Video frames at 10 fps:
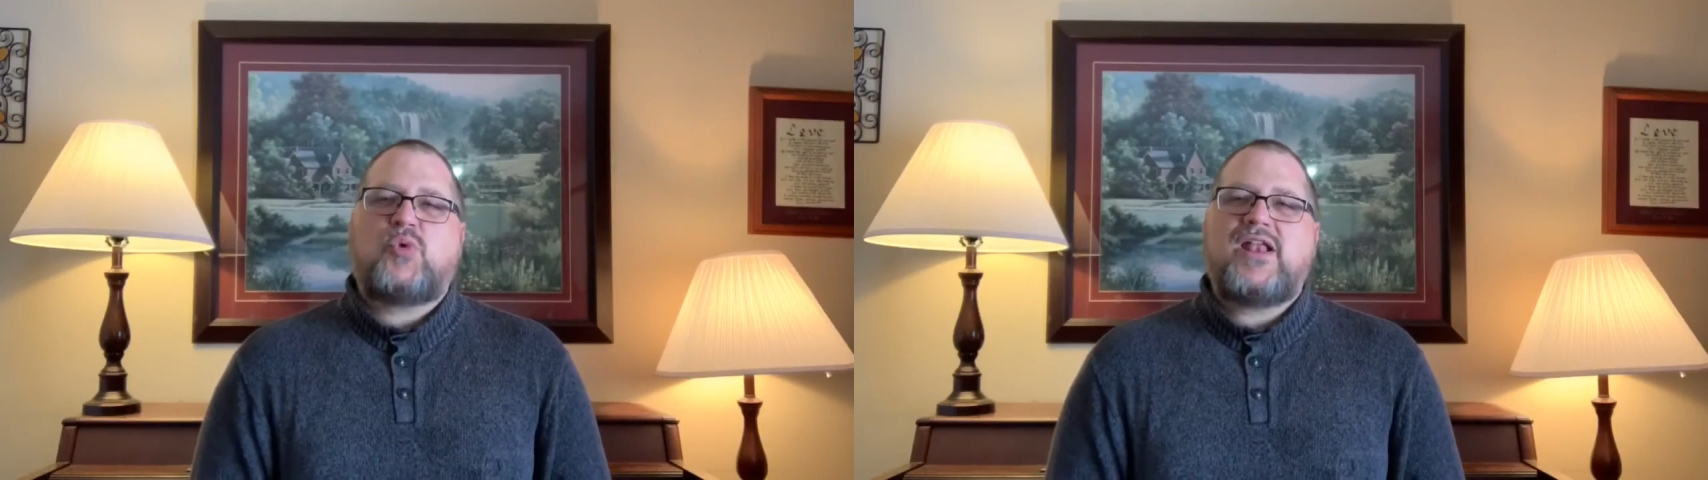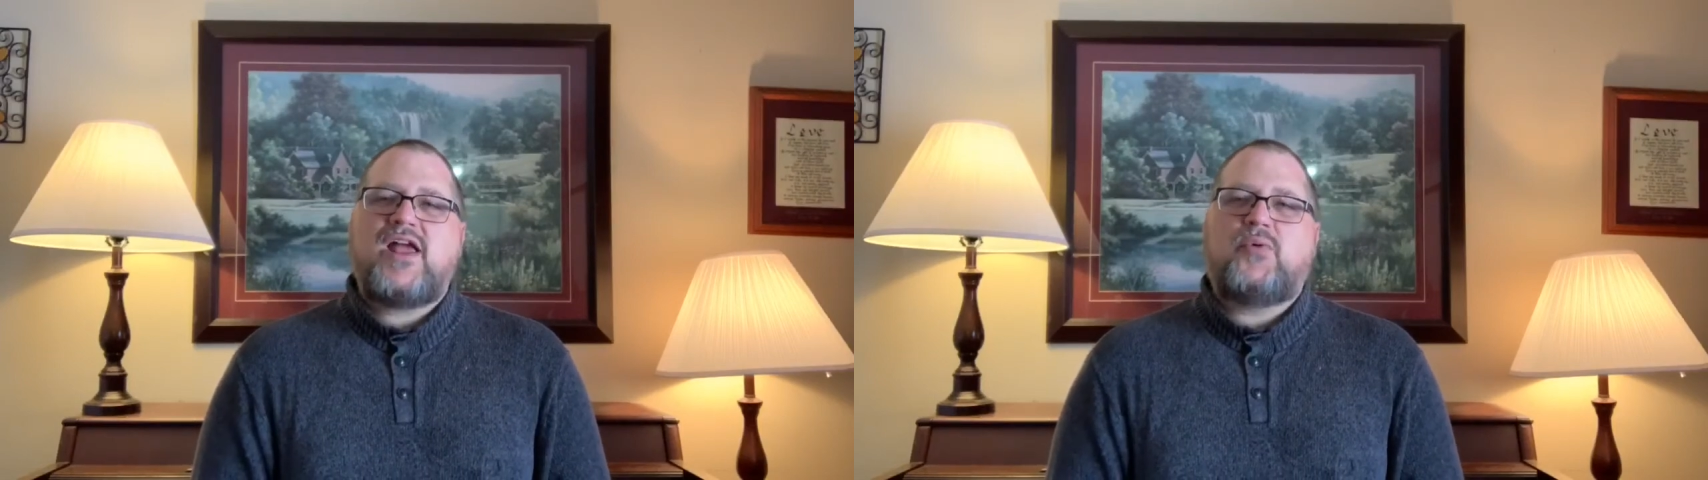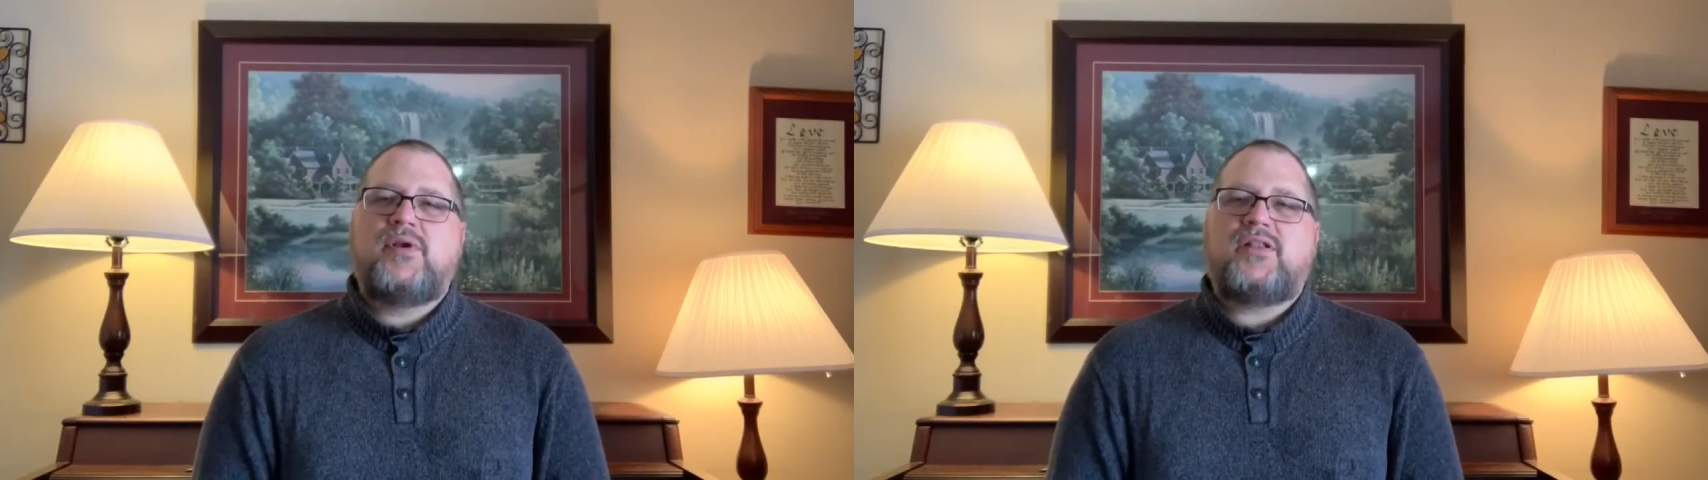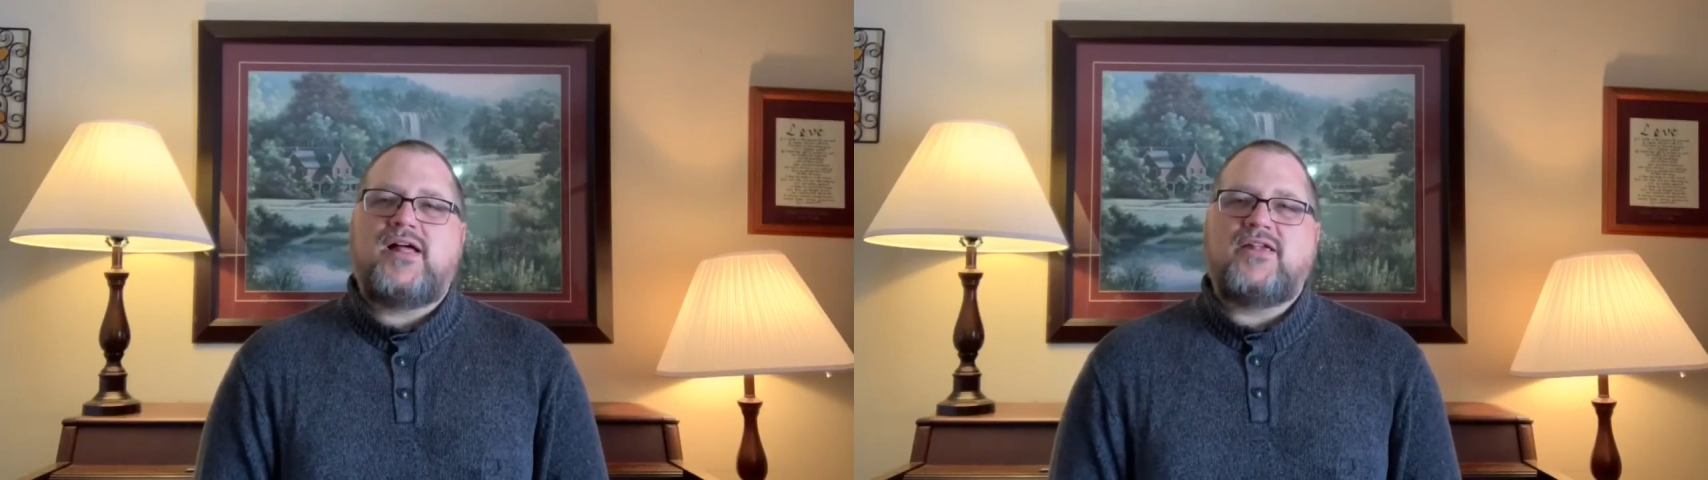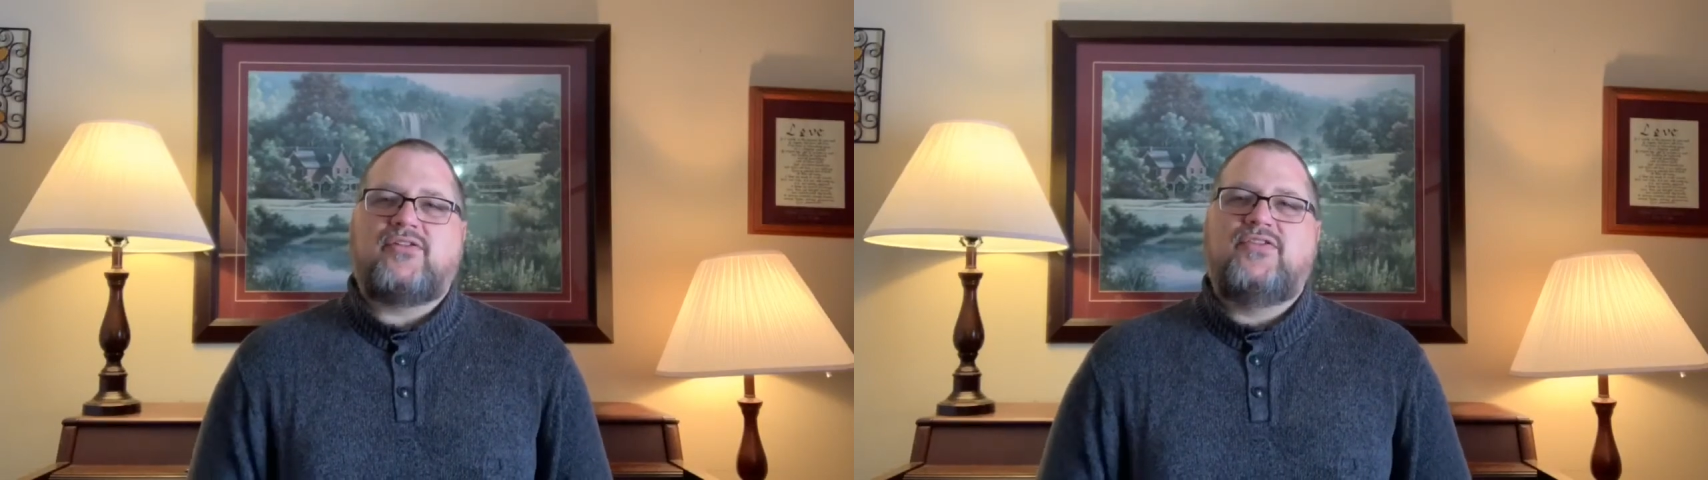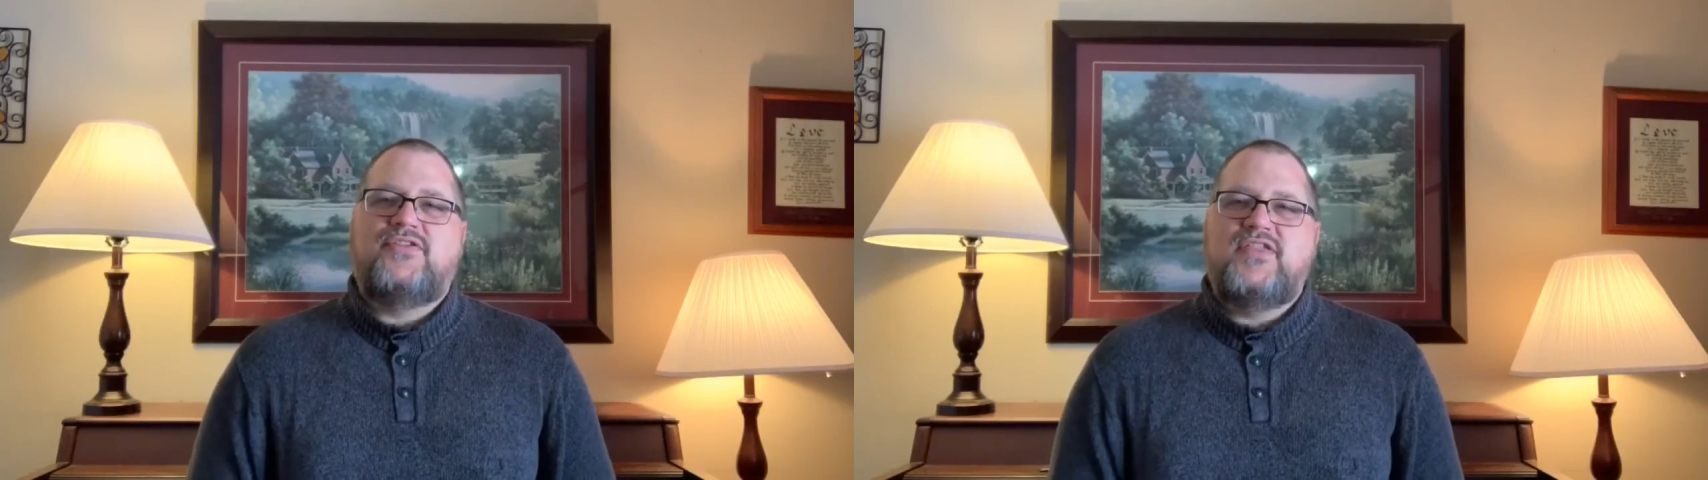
when I realized